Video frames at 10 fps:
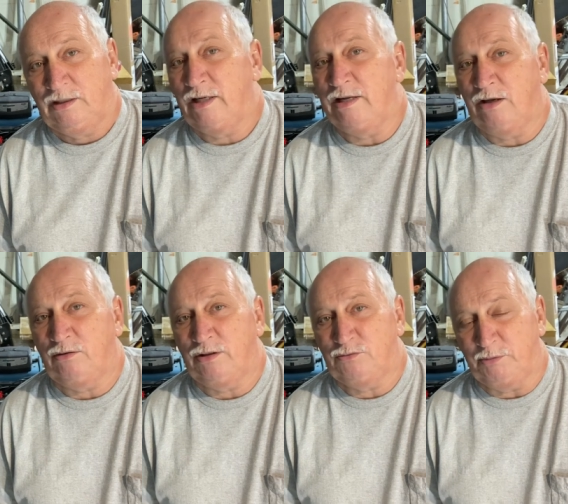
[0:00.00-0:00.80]
out on
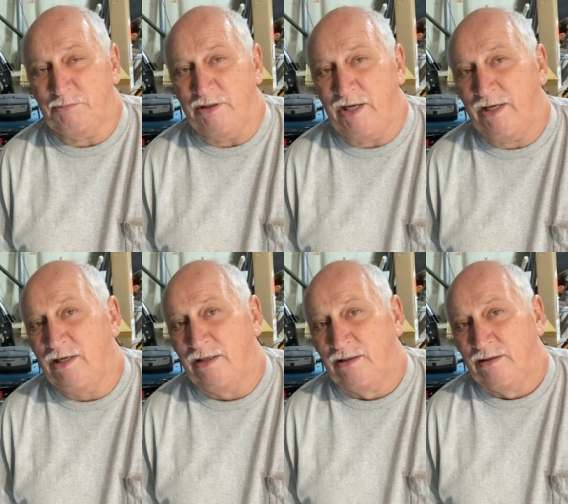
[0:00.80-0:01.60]
a trip today,
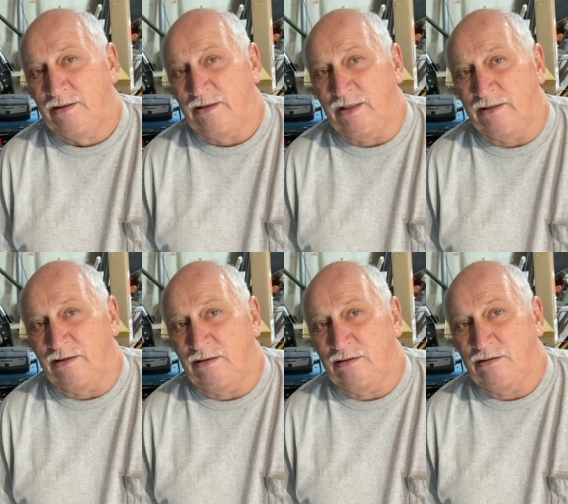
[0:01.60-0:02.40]
and
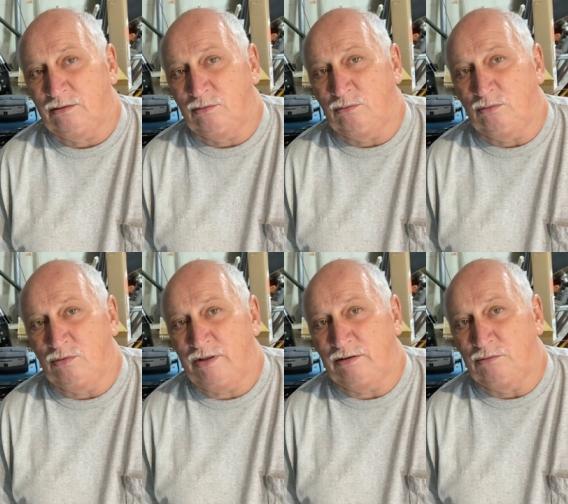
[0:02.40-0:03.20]
we'll
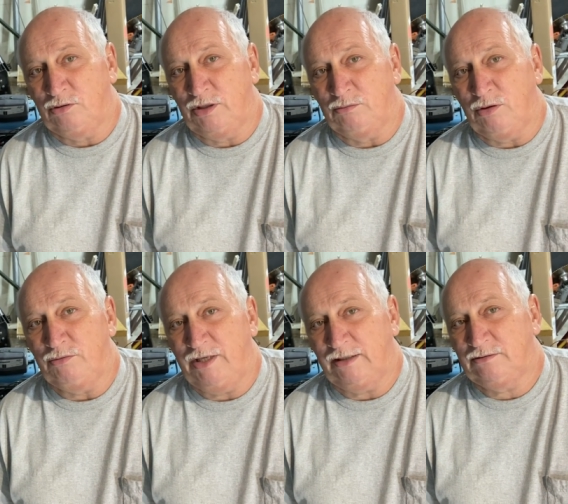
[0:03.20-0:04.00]
get a real good road
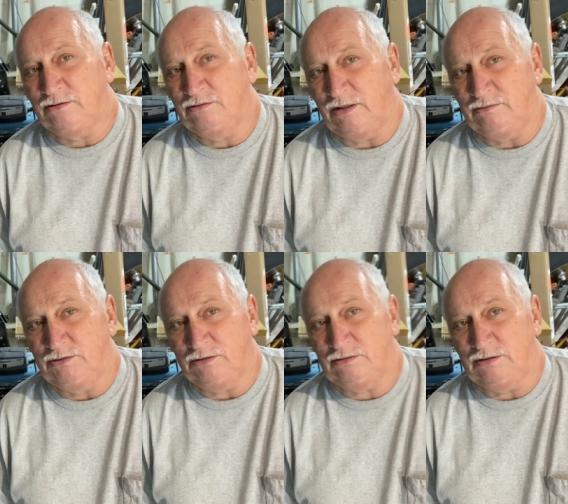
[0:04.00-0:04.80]
test instead of
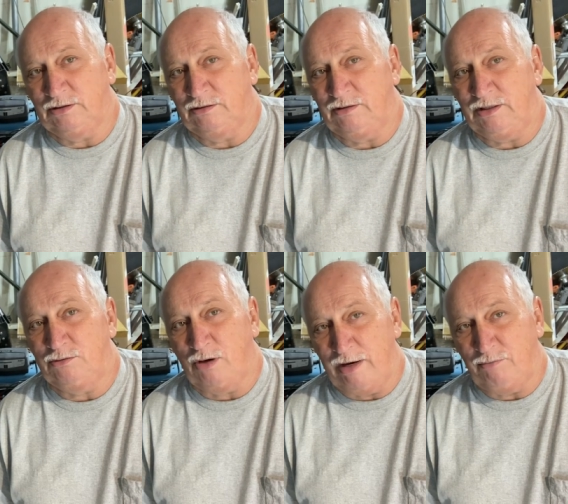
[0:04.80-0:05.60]
just the
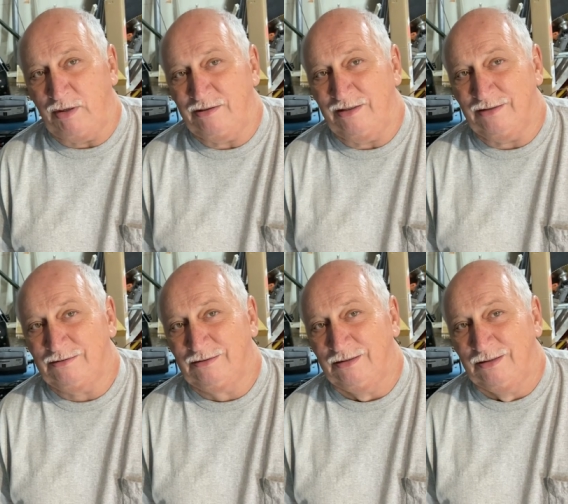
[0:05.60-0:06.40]
driveway test.
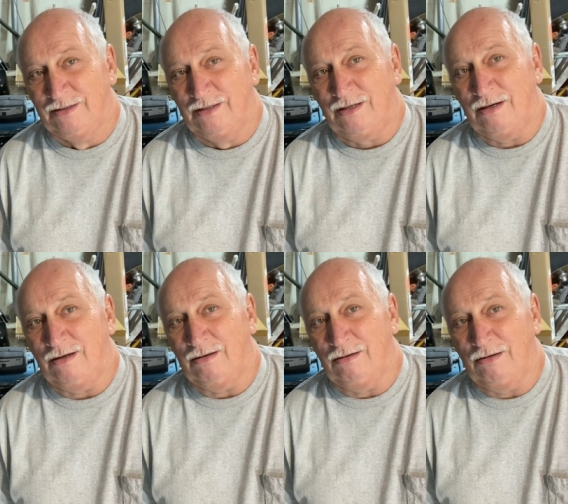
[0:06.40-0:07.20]

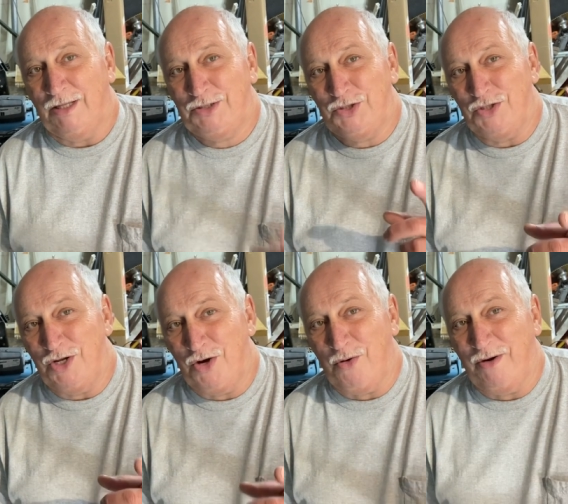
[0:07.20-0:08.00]
I'll let you
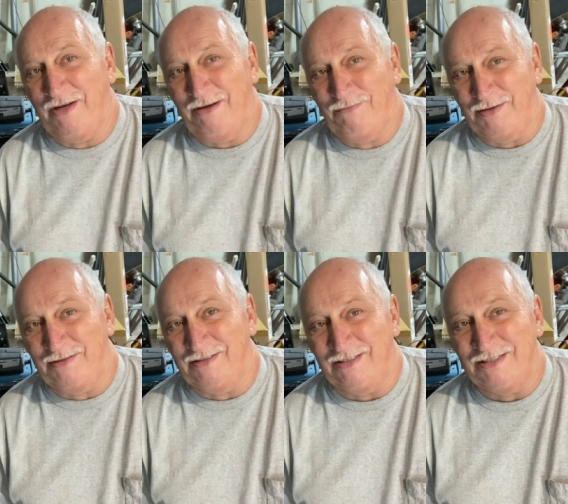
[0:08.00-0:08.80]
know if
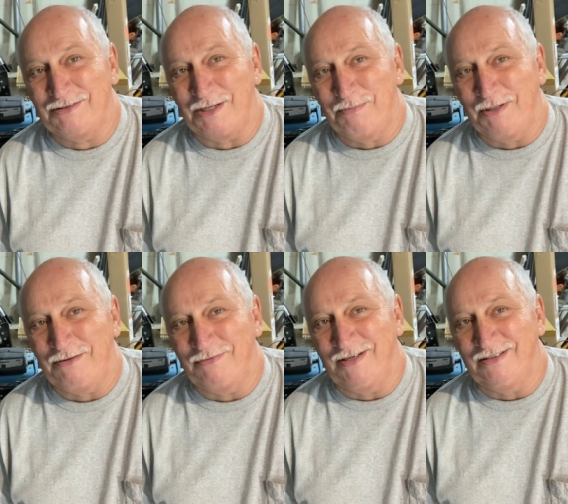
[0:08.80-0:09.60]
it is a complete
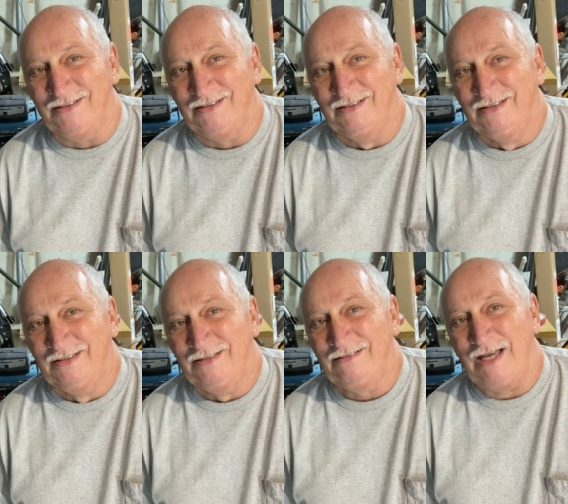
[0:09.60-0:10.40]
failure.
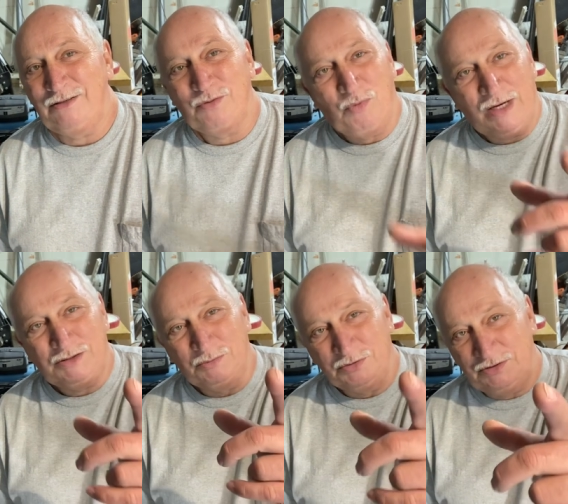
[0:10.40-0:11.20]
Thanks for watching.
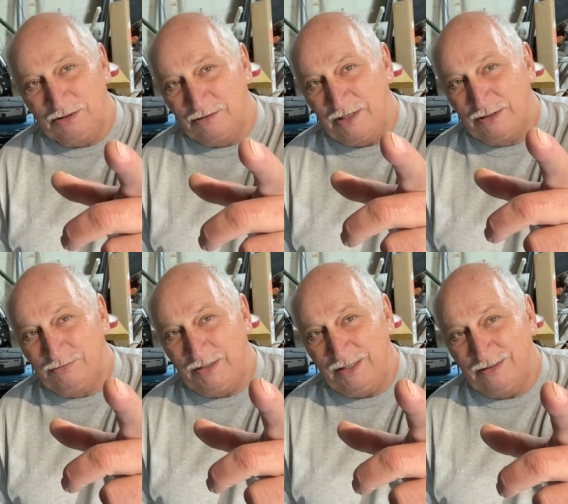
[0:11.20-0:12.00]
We'll see you on the next
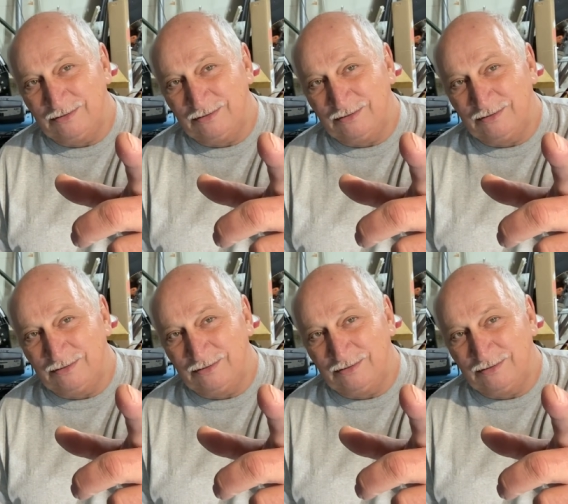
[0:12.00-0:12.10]
video.